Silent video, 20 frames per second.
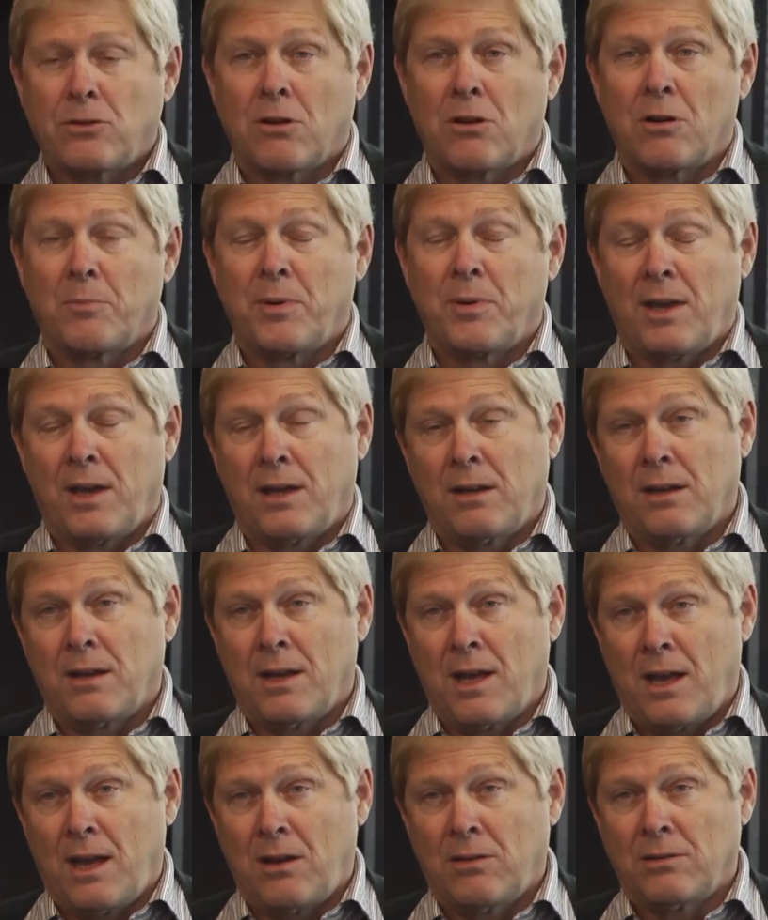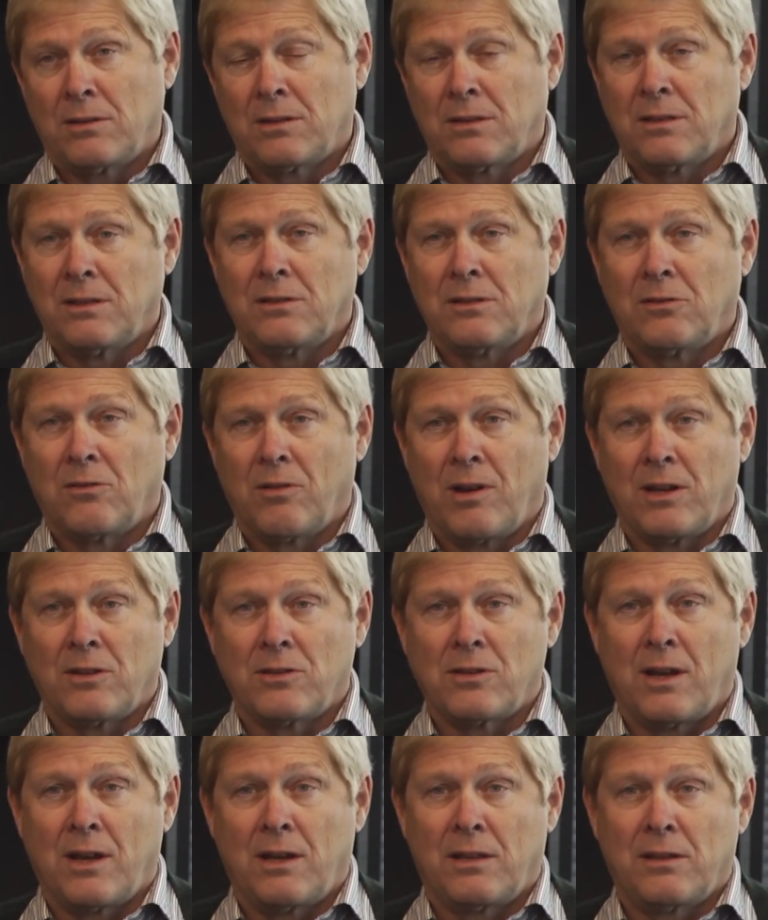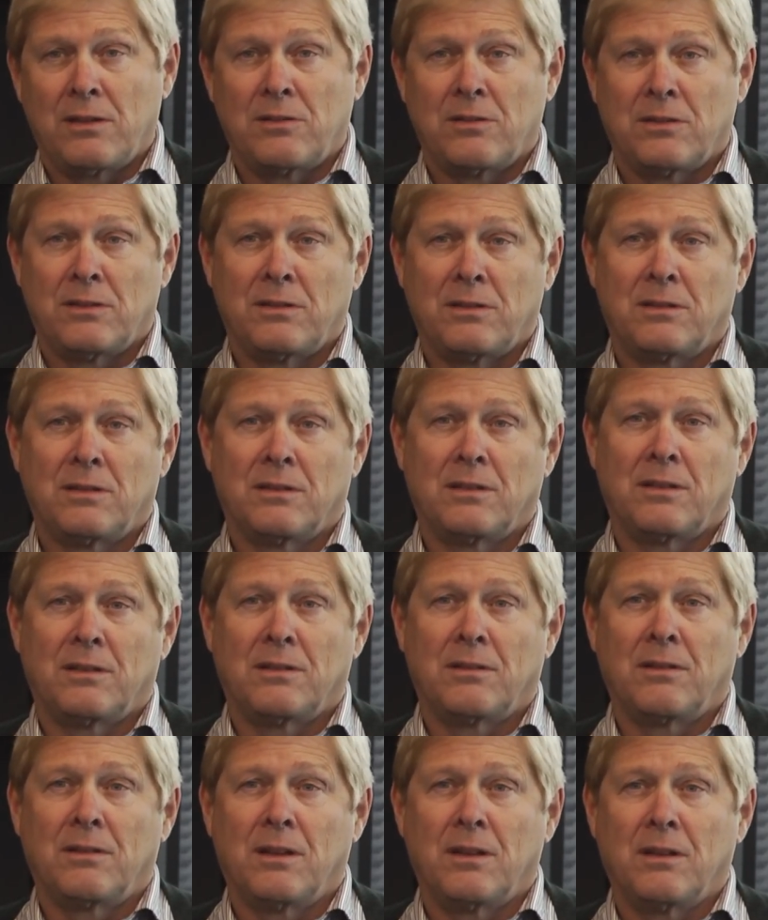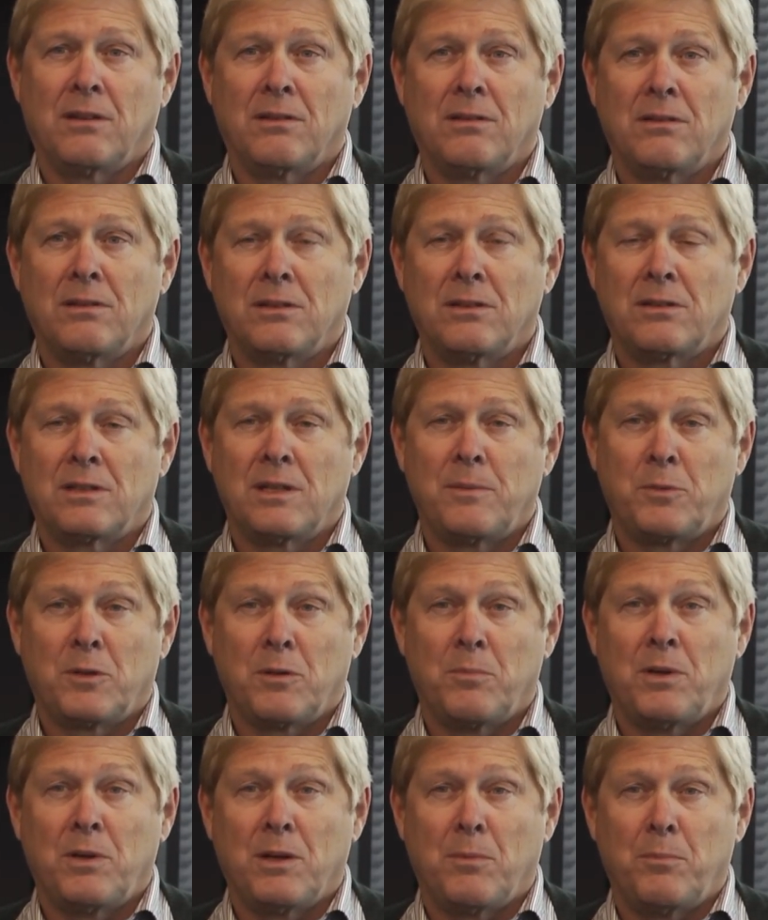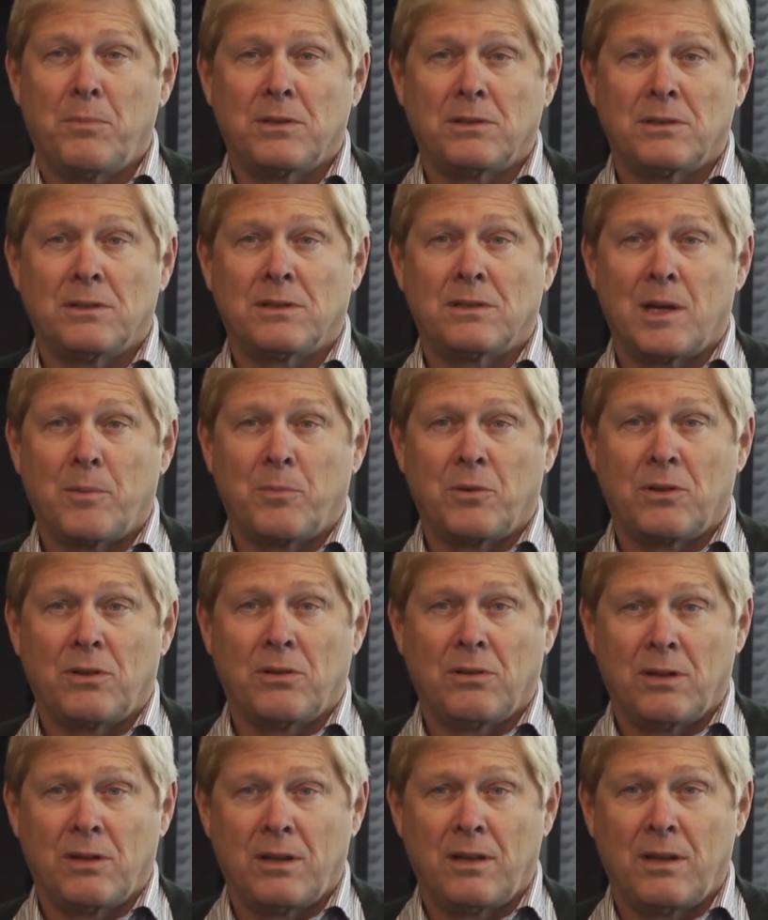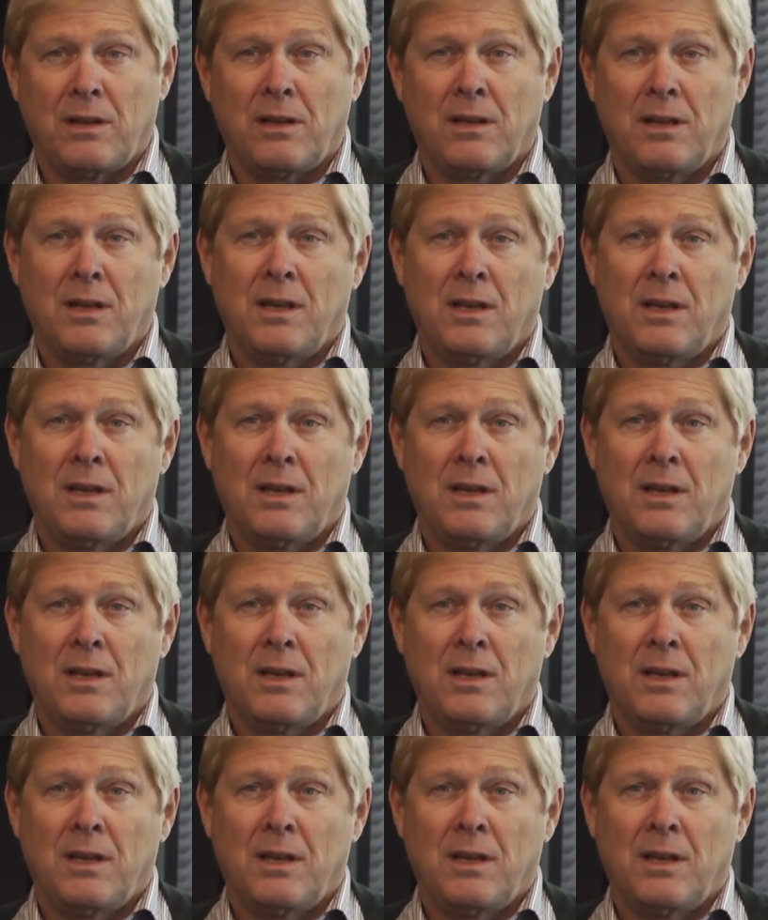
DARPA had announced these grand challenges, and, and this seemed to be a business opportunity.